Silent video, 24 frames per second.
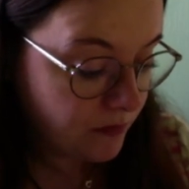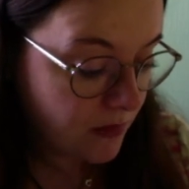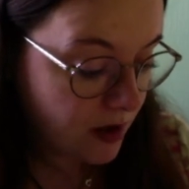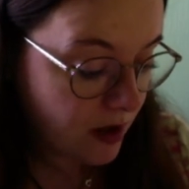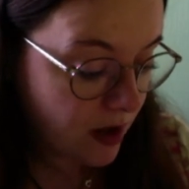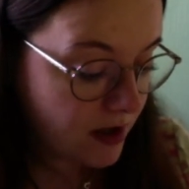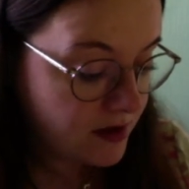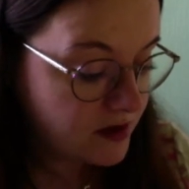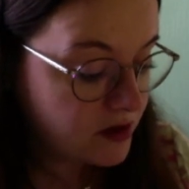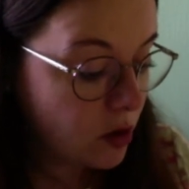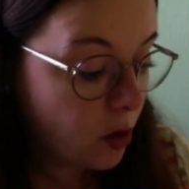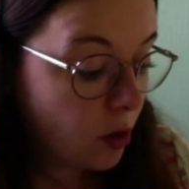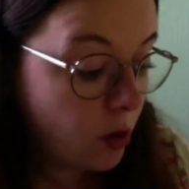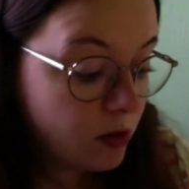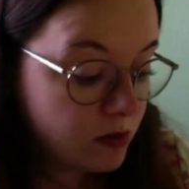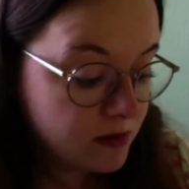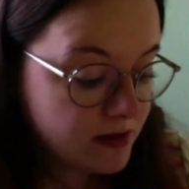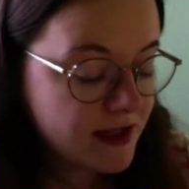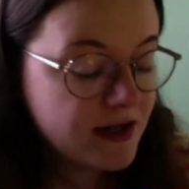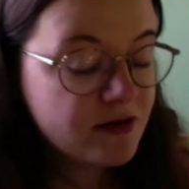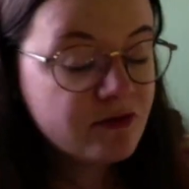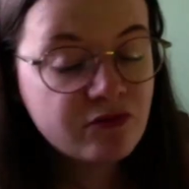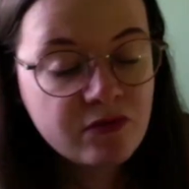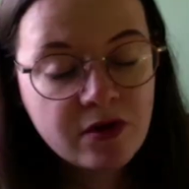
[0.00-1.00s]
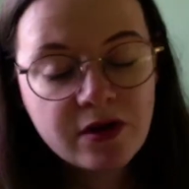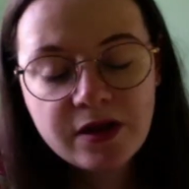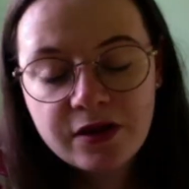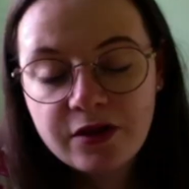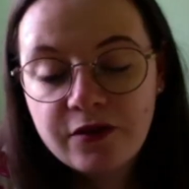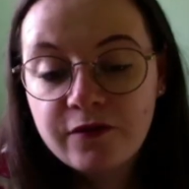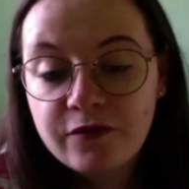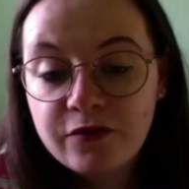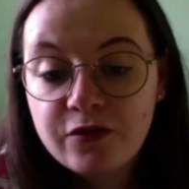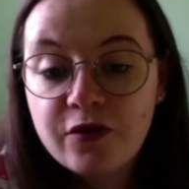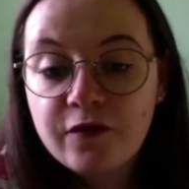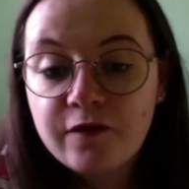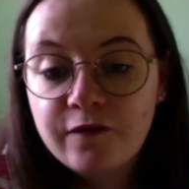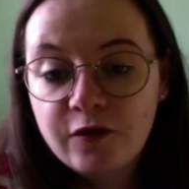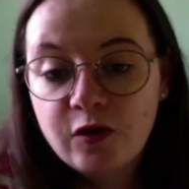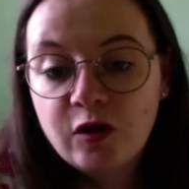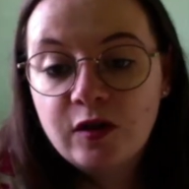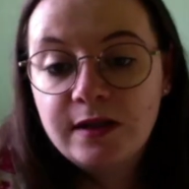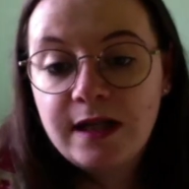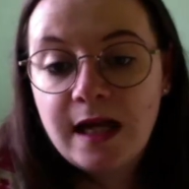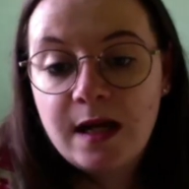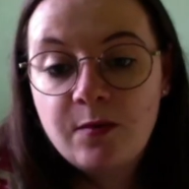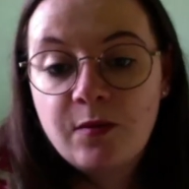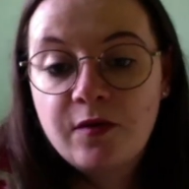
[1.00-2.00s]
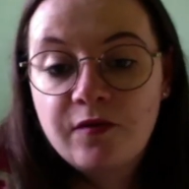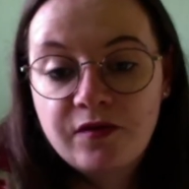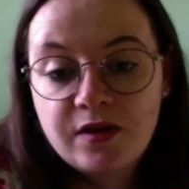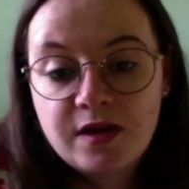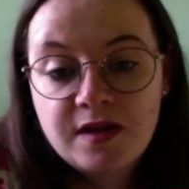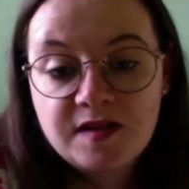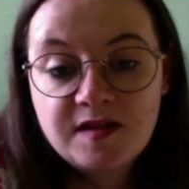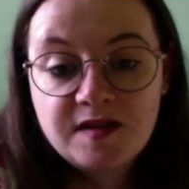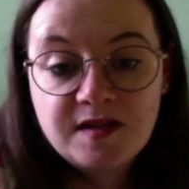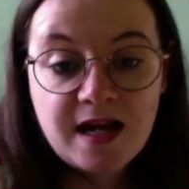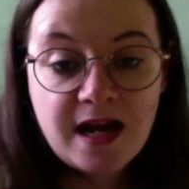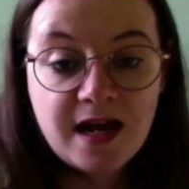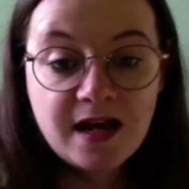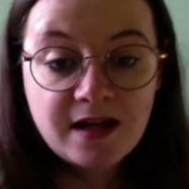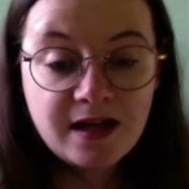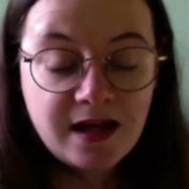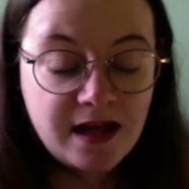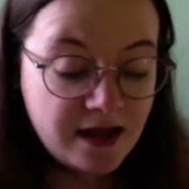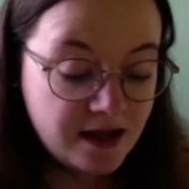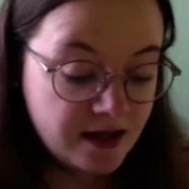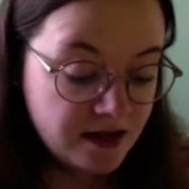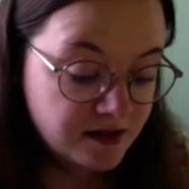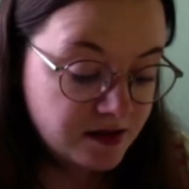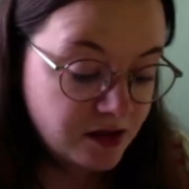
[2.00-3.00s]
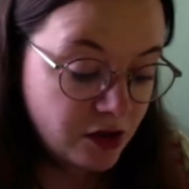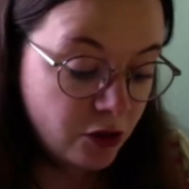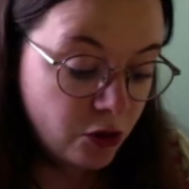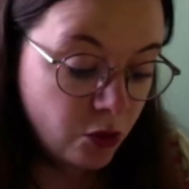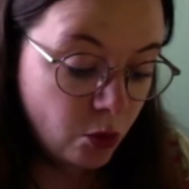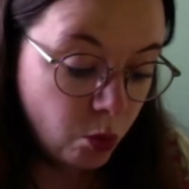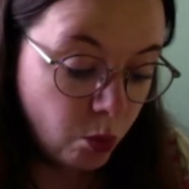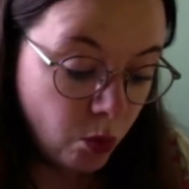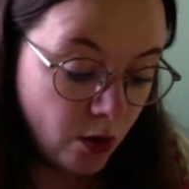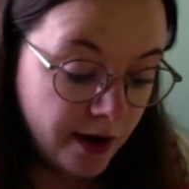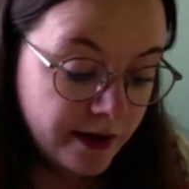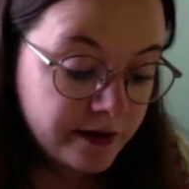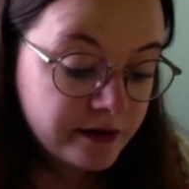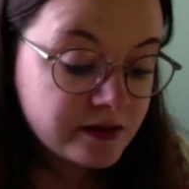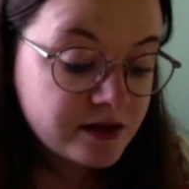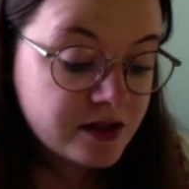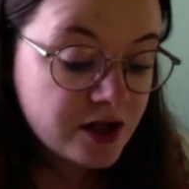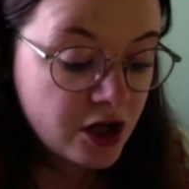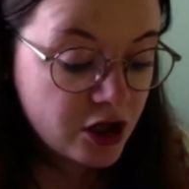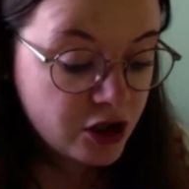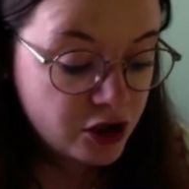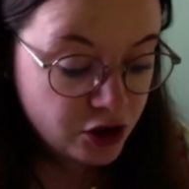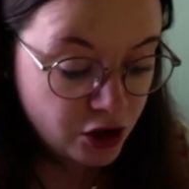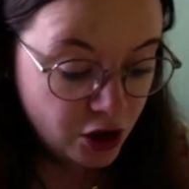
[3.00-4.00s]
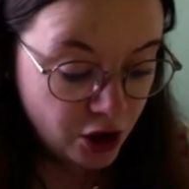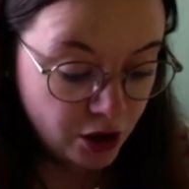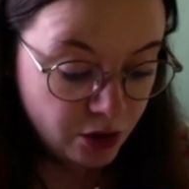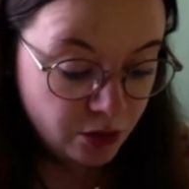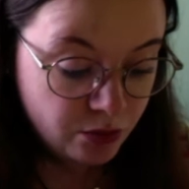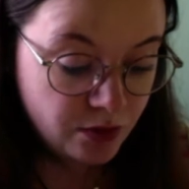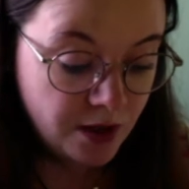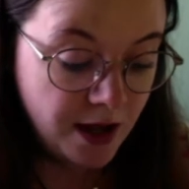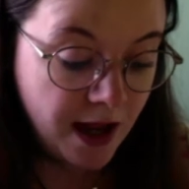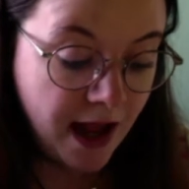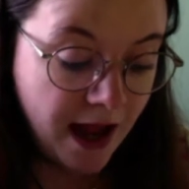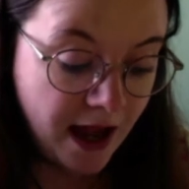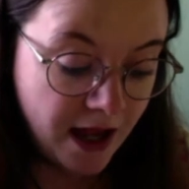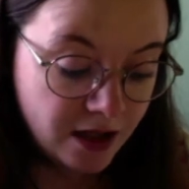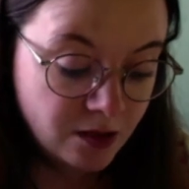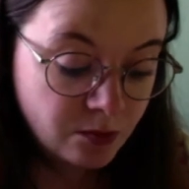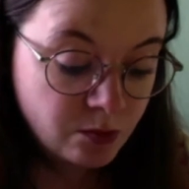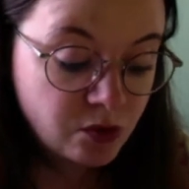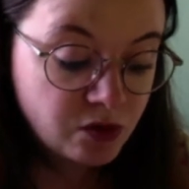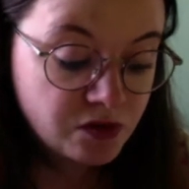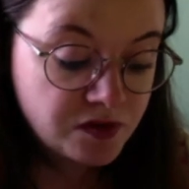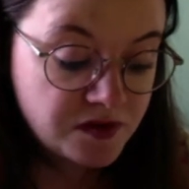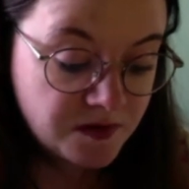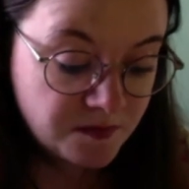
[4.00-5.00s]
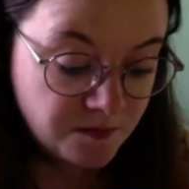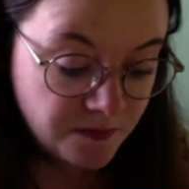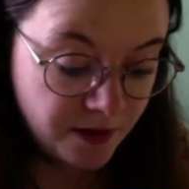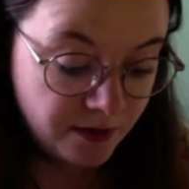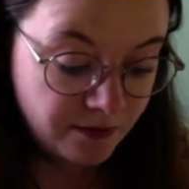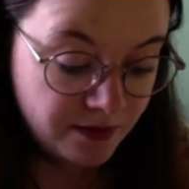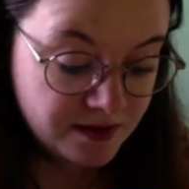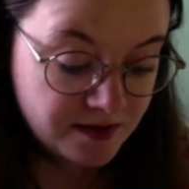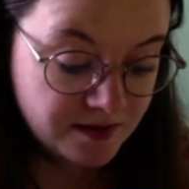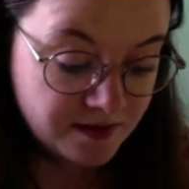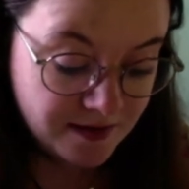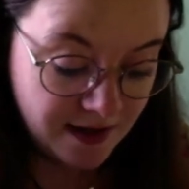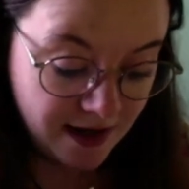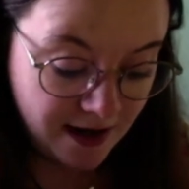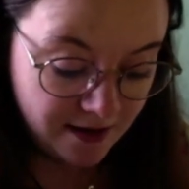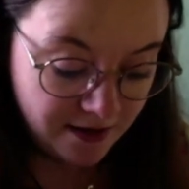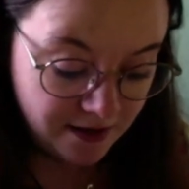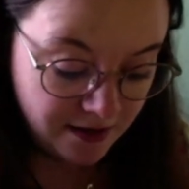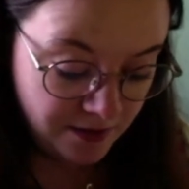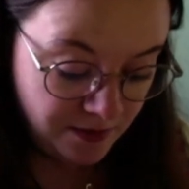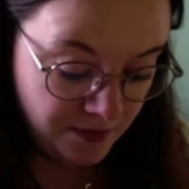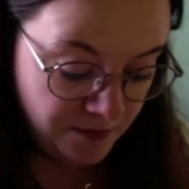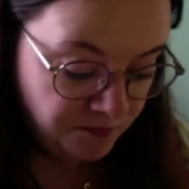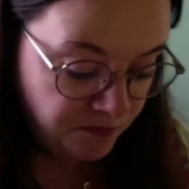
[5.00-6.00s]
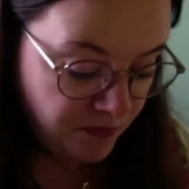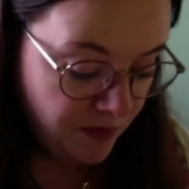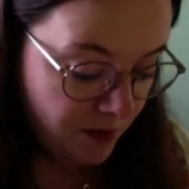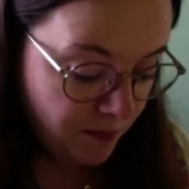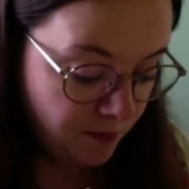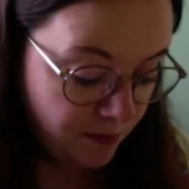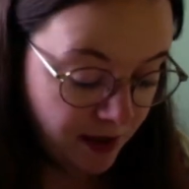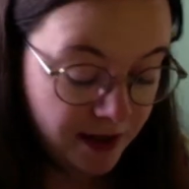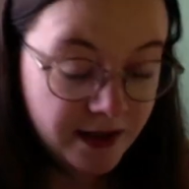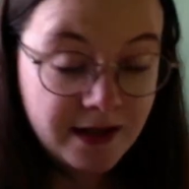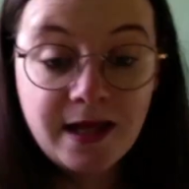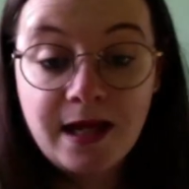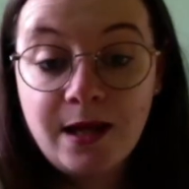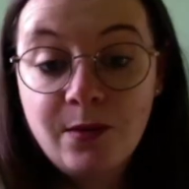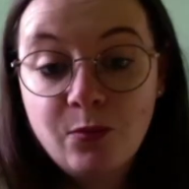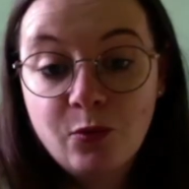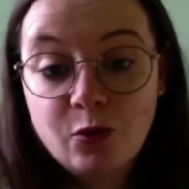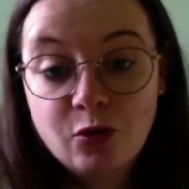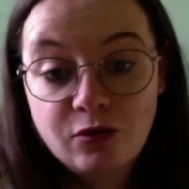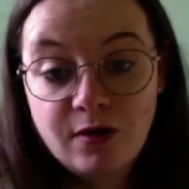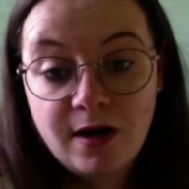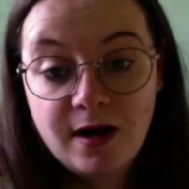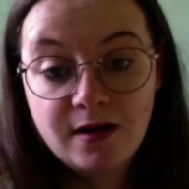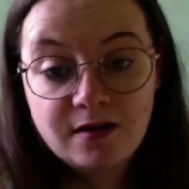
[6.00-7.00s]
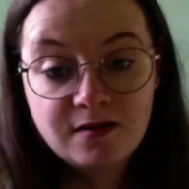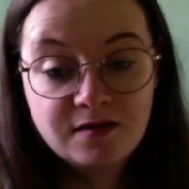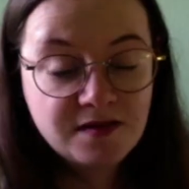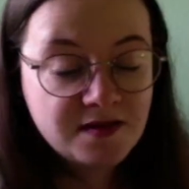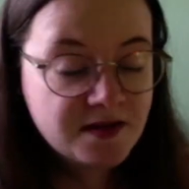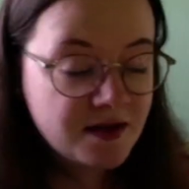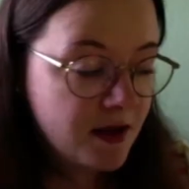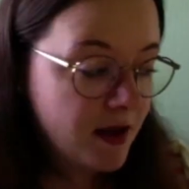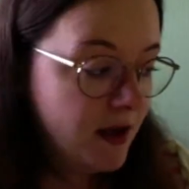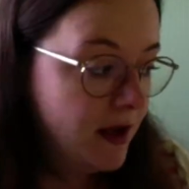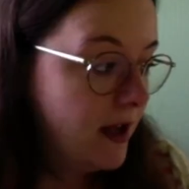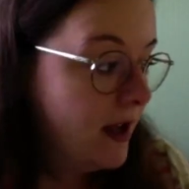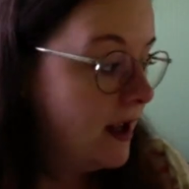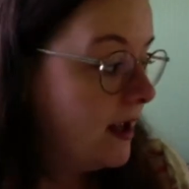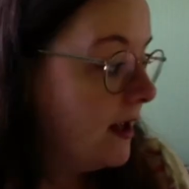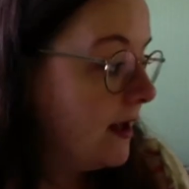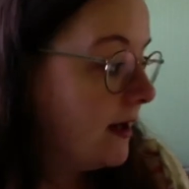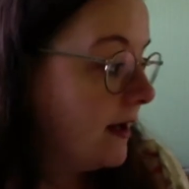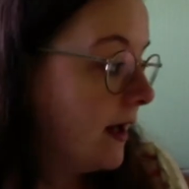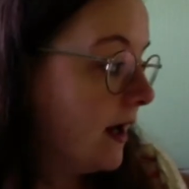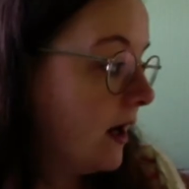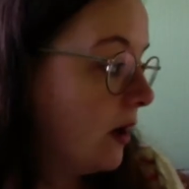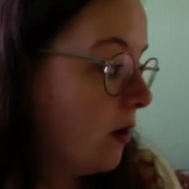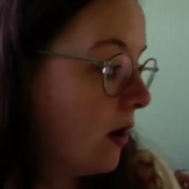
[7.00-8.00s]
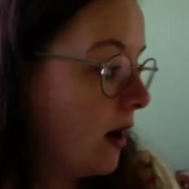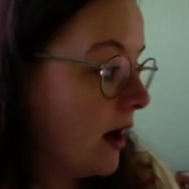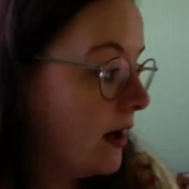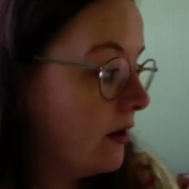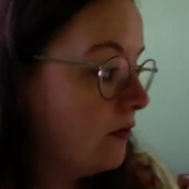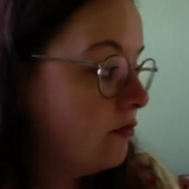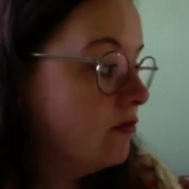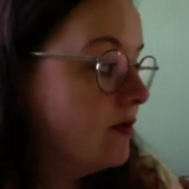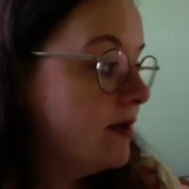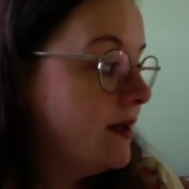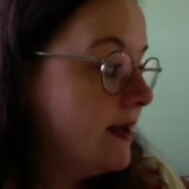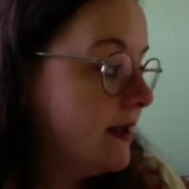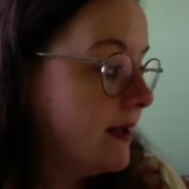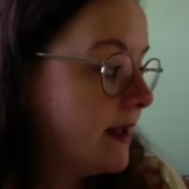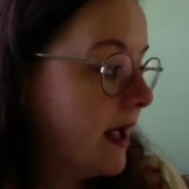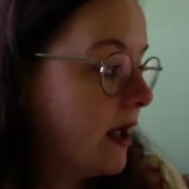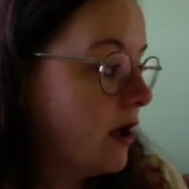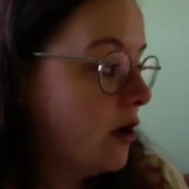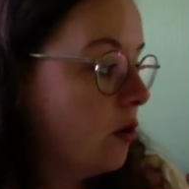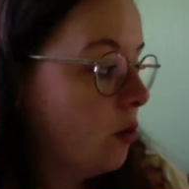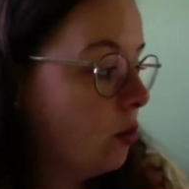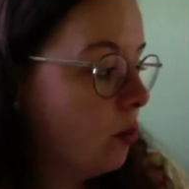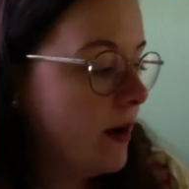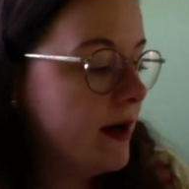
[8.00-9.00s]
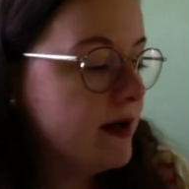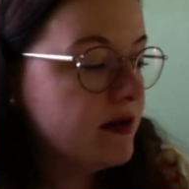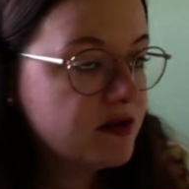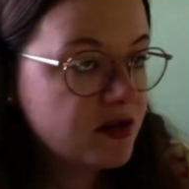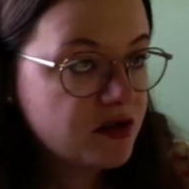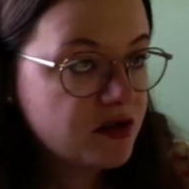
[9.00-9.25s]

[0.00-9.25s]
it's called the, the full name of this deck is the Wild Unknown Animal Spirit deck by Kim Krans. Now I really cannot wait to